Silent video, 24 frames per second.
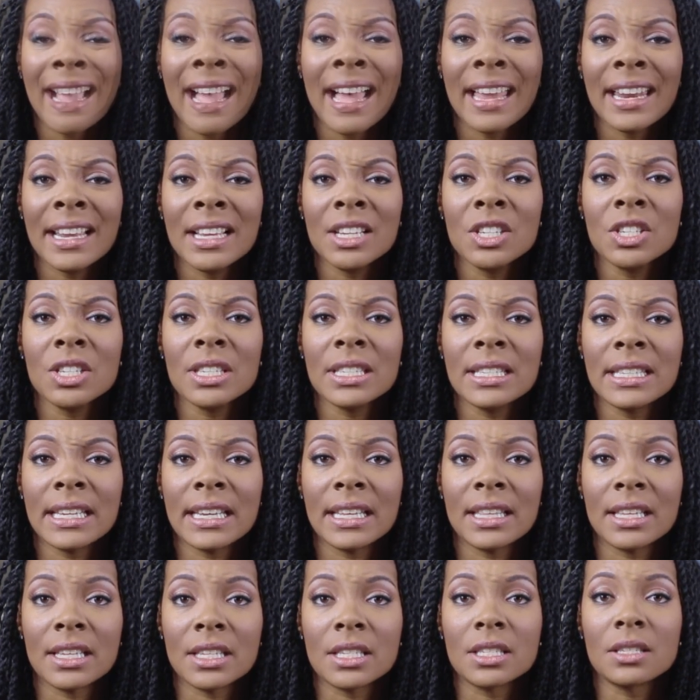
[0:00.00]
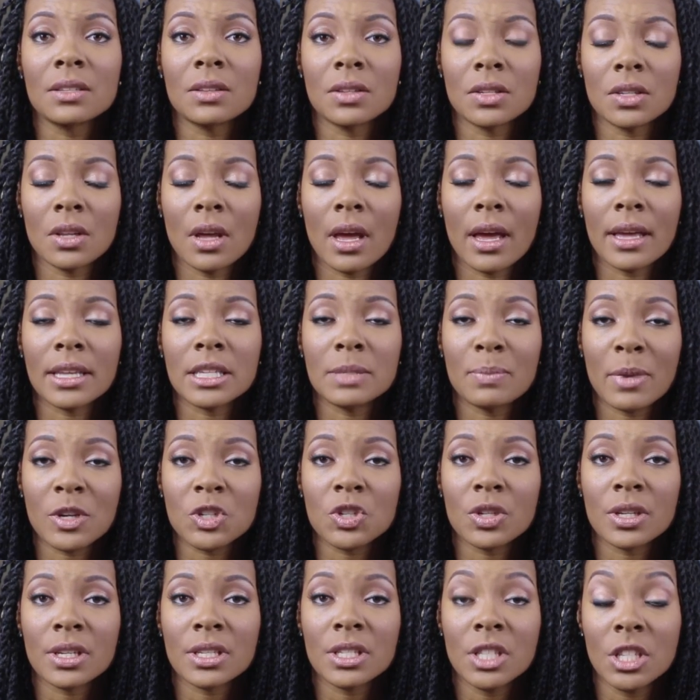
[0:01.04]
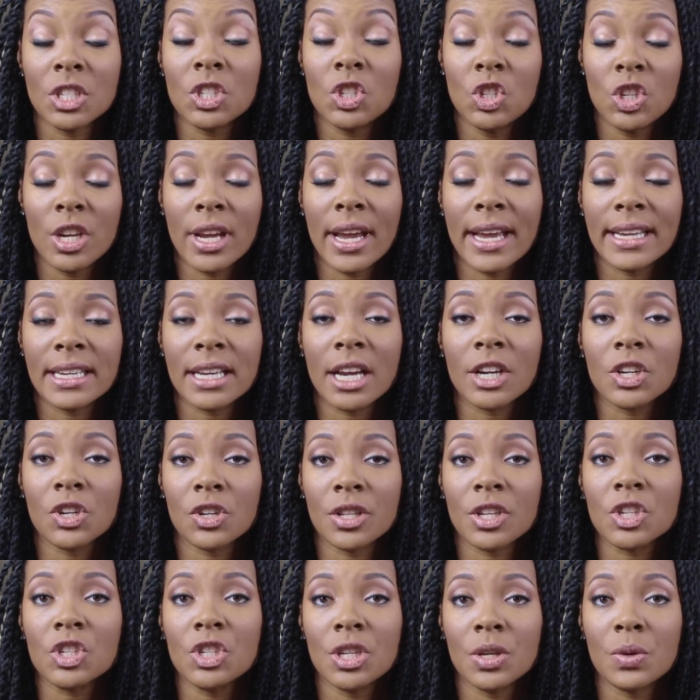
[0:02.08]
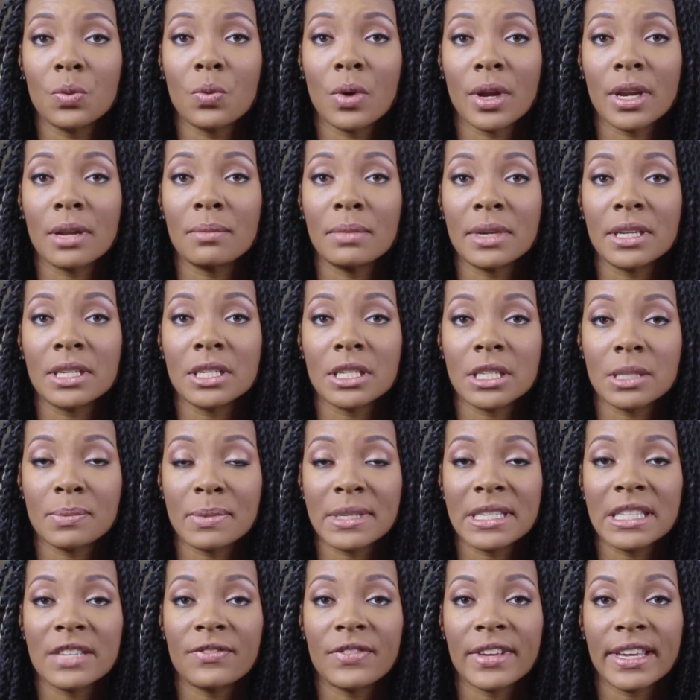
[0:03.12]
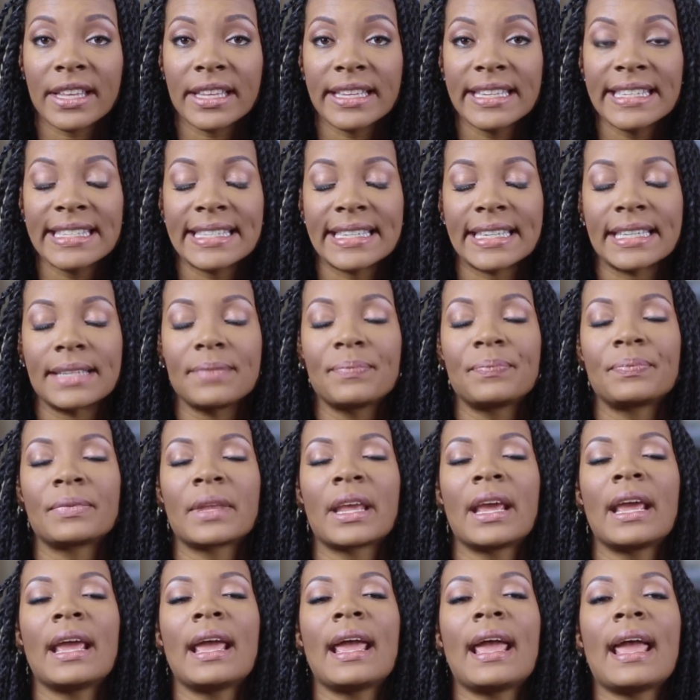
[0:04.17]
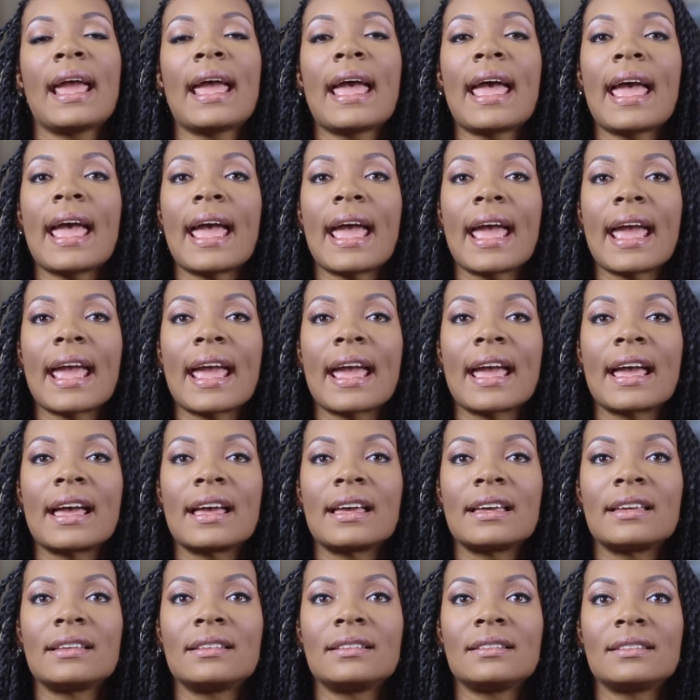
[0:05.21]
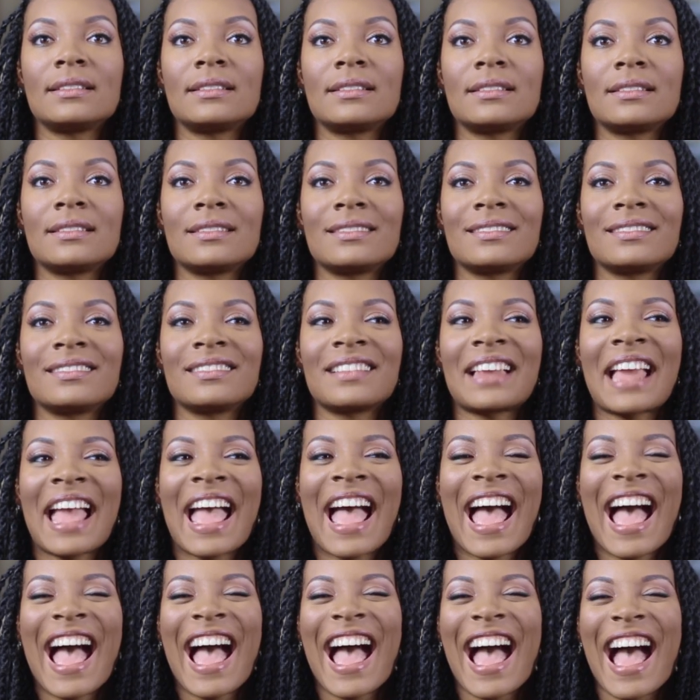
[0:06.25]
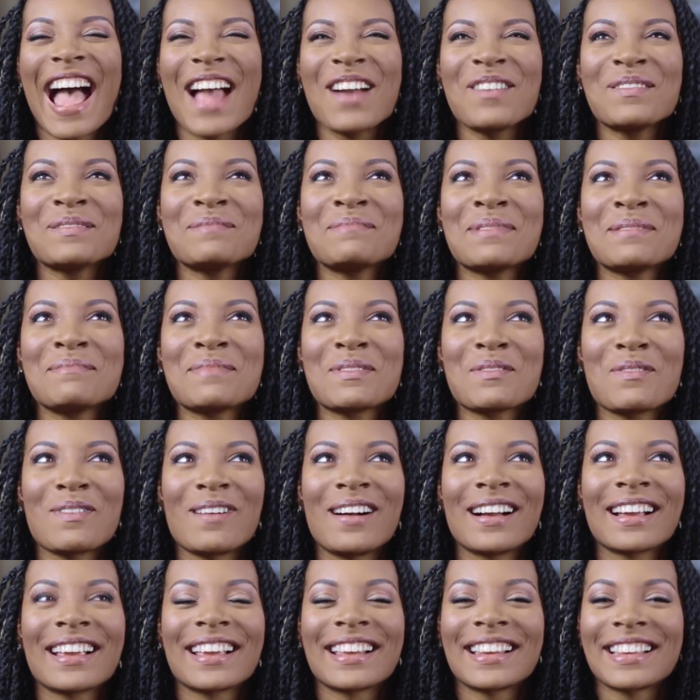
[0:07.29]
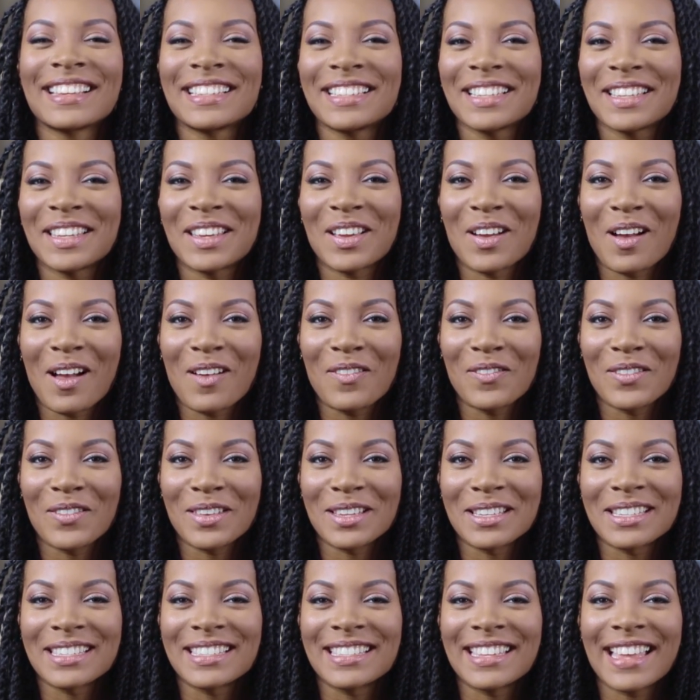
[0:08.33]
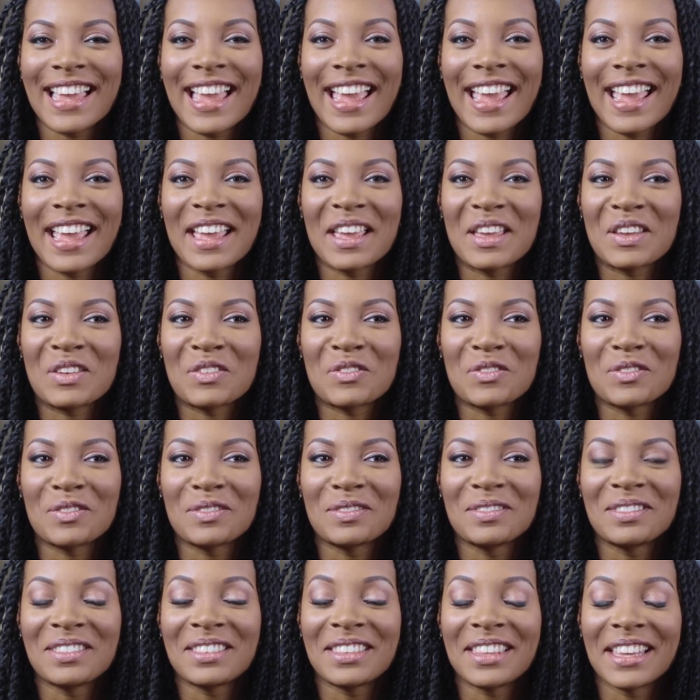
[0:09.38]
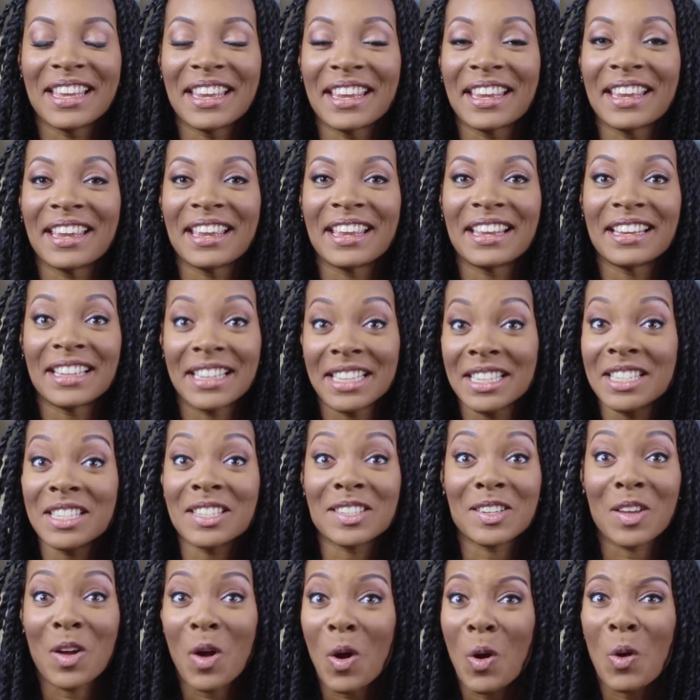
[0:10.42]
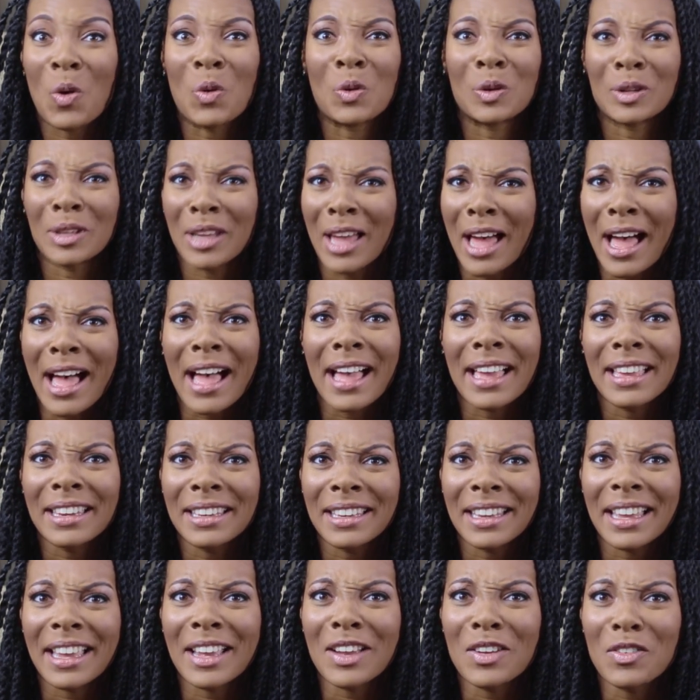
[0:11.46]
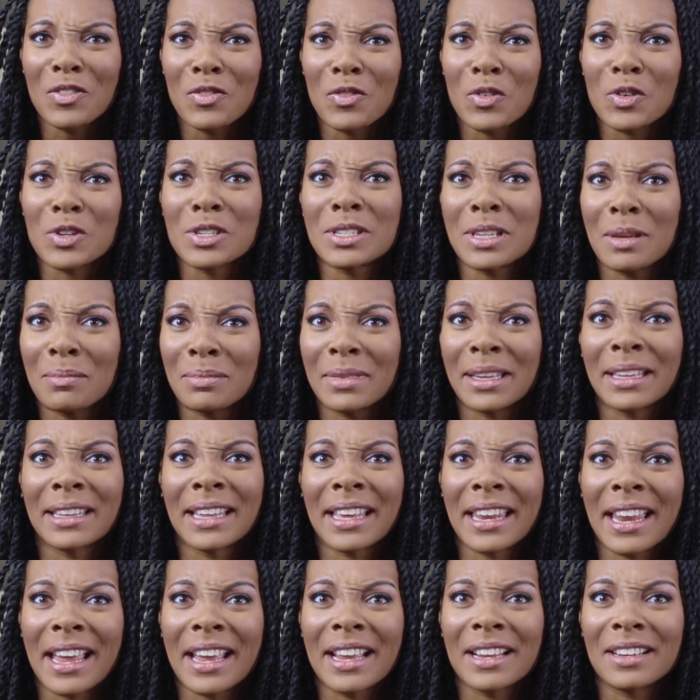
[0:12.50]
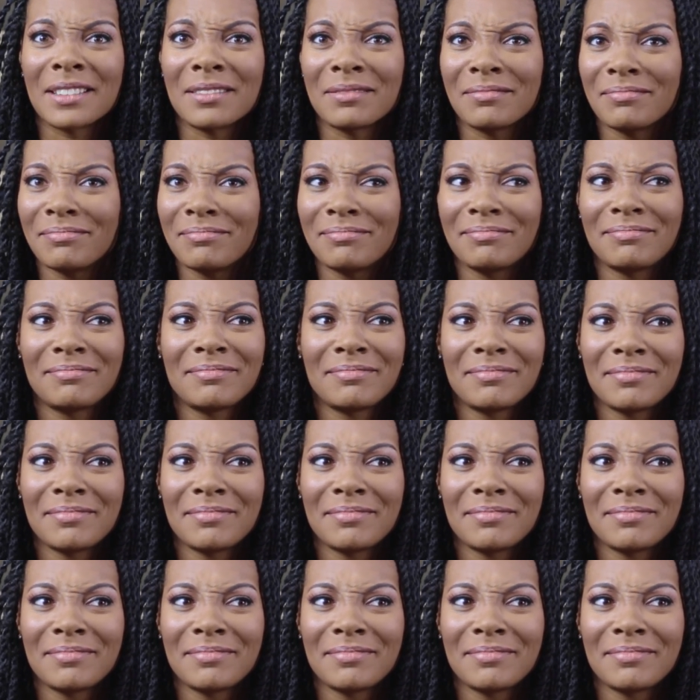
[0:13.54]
I got in to see this uh, specialist, this GI doctor that she wanted me to specifically see, and I remember walking into the office and thinking this is a whole lot, like for something that I